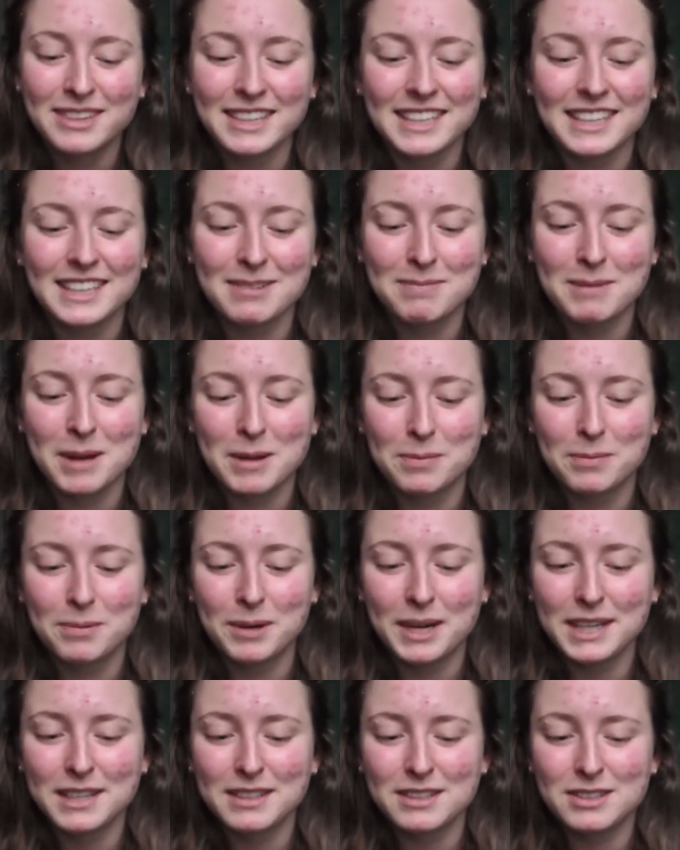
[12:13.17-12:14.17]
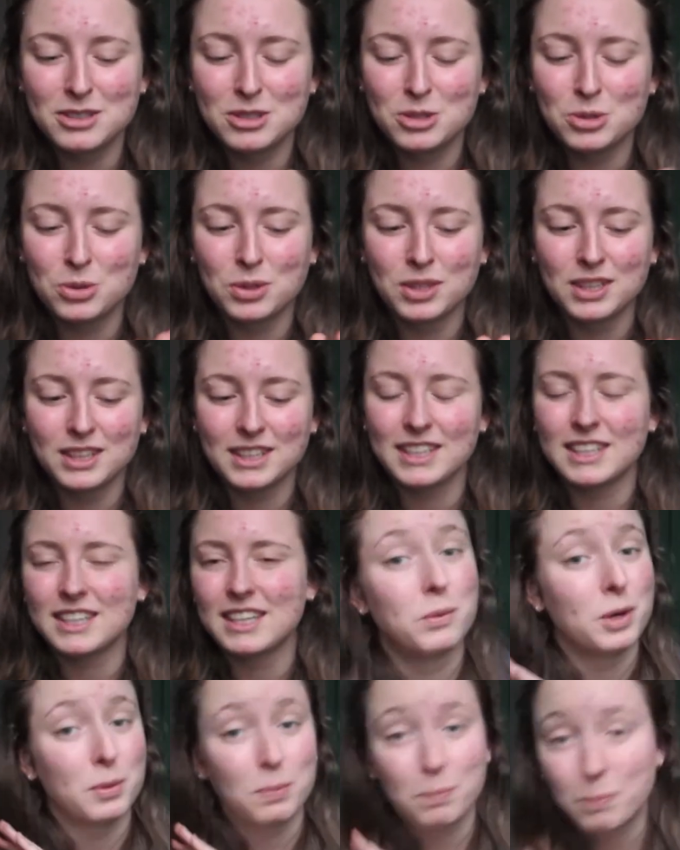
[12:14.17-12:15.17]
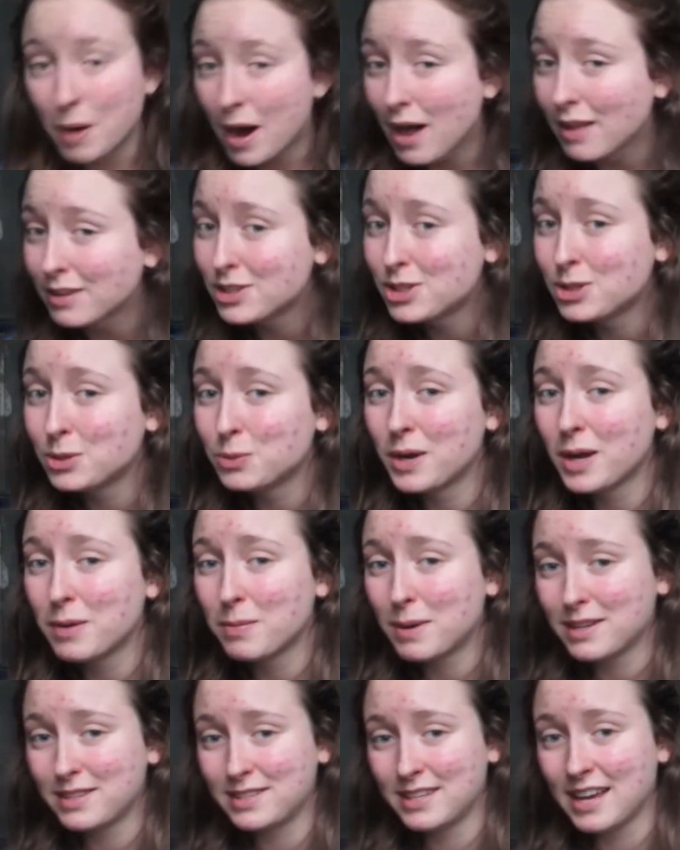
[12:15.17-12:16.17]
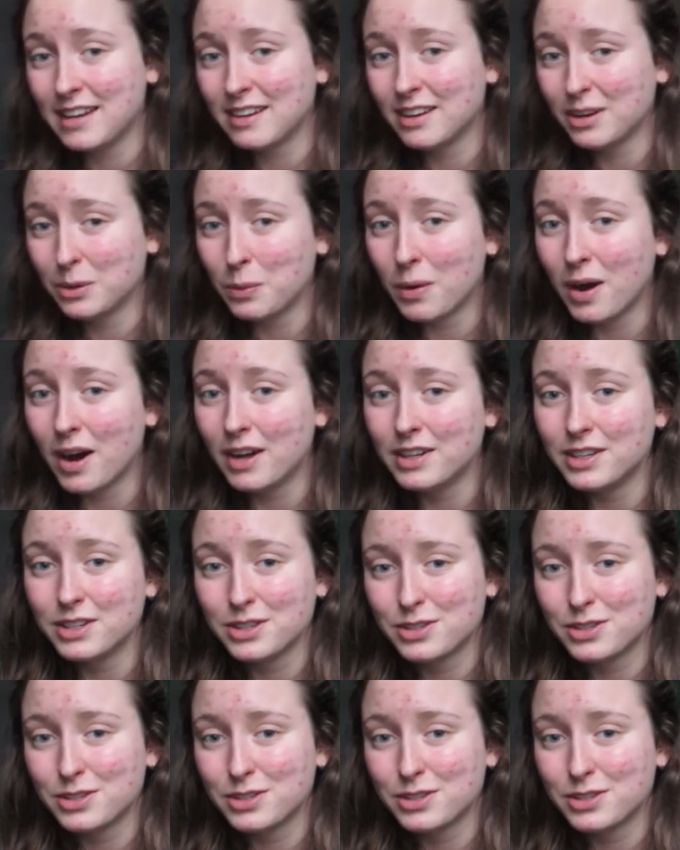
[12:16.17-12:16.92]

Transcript: like my brakes totally were polished away by sand and water.